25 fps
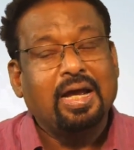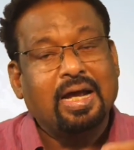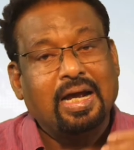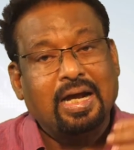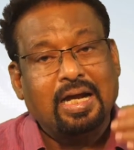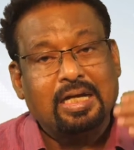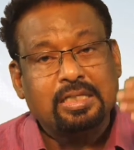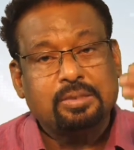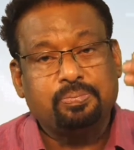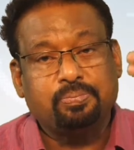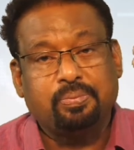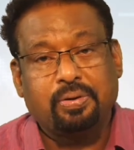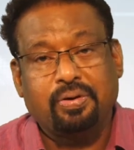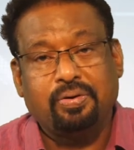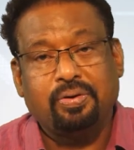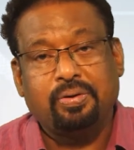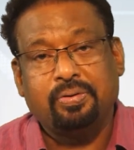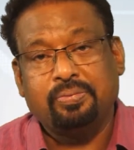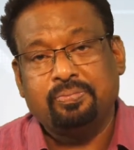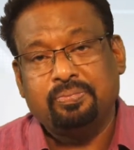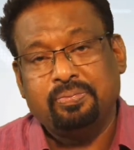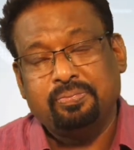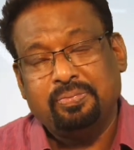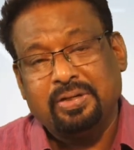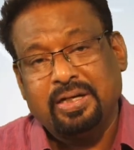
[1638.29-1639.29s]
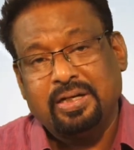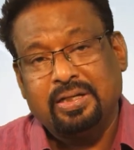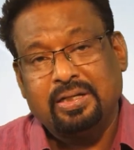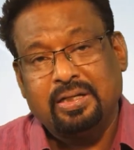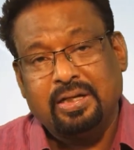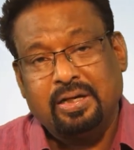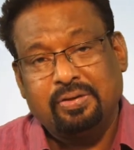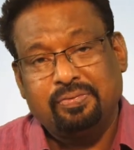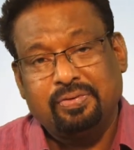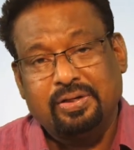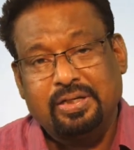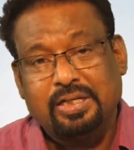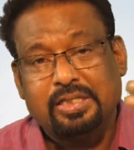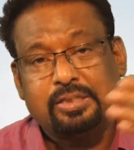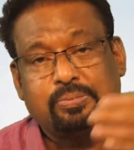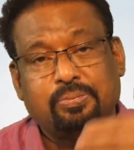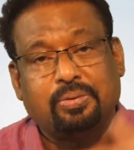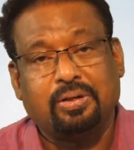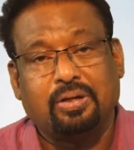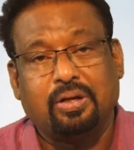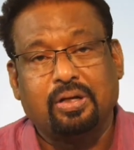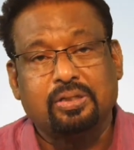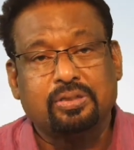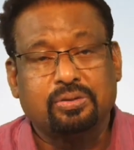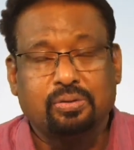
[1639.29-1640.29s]
as made in the
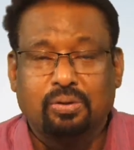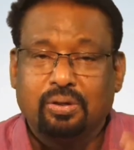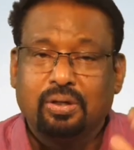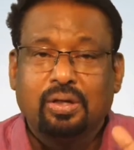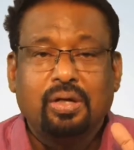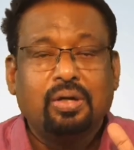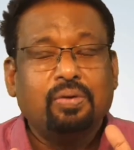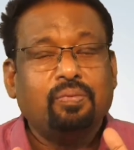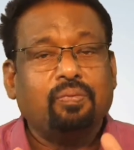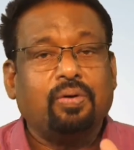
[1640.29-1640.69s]
advertisement also.